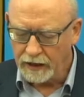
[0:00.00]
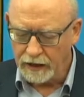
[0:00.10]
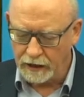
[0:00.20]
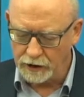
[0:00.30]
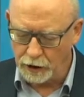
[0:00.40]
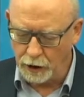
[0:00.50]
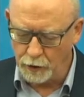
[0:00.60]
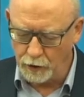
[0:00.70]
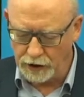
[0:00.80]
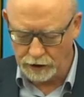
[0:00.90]
And it's
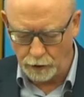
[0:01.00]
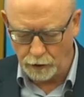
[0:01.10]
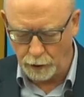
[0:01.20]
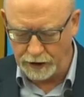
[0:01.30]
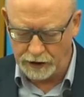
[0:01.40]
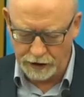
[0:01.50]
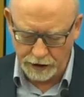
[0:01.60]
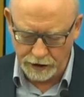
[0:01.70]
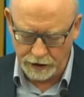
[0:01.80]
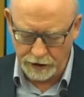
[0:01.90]
no
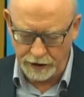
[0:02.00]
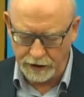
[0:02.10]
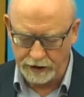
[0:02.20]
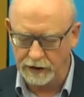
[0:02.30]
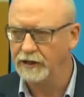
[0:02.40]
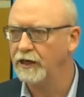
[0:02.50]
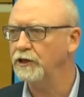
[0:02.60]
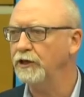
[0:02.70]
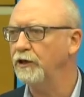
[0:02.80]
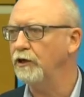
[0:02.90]
coincidence that this is
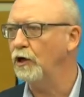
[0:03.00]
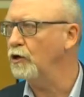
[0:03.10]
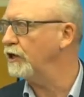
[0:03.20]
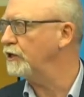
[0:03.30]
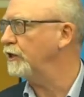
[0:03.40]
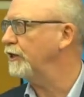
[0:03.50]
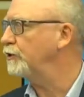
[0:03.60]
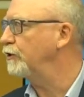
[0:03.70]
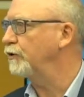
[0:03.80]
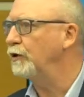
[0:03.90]
actually the longest
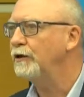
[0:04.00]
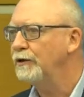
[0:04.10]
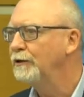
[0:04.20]
list of all